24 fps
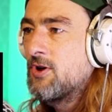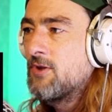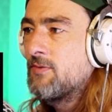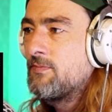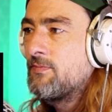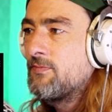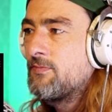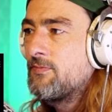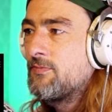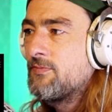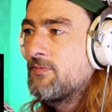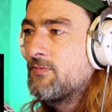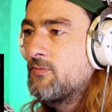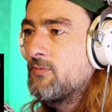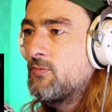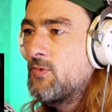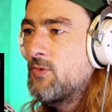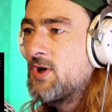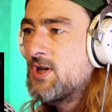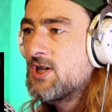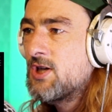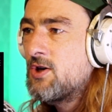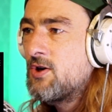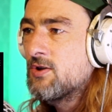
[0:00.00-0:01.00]
Look,
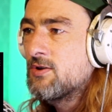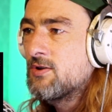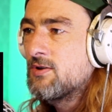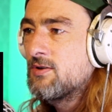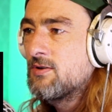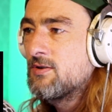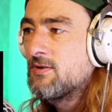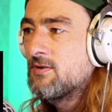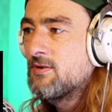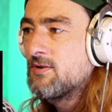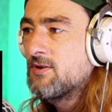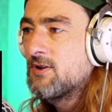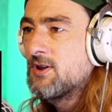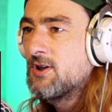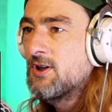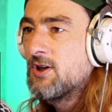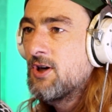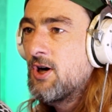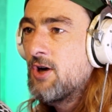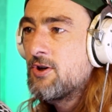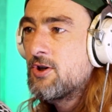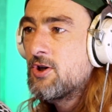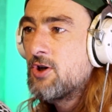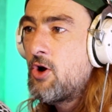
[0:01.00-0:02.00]
where's it gone?
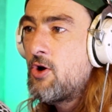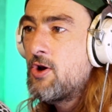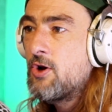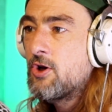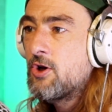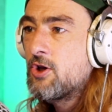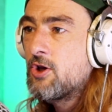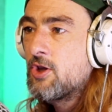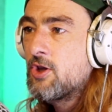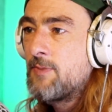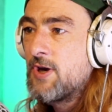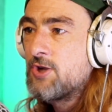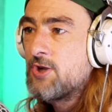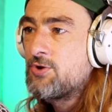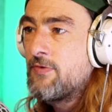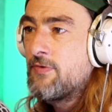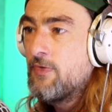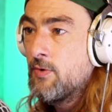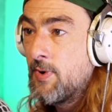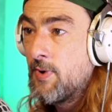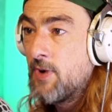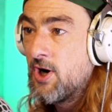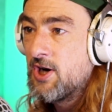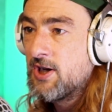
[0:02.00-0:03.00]
Oh, you can only look at the
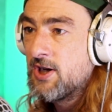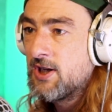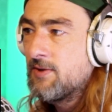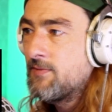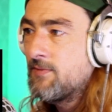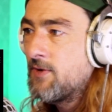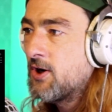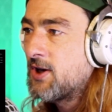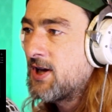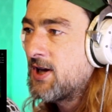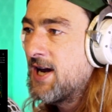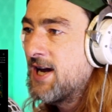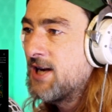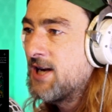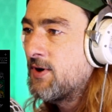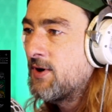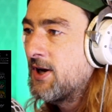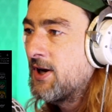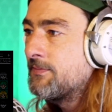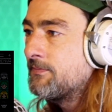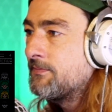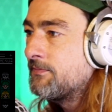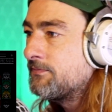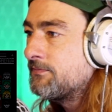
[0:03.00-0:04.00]
picture if you're buying it. Okay,
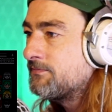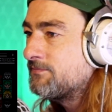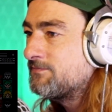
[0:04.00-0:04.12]
anyway.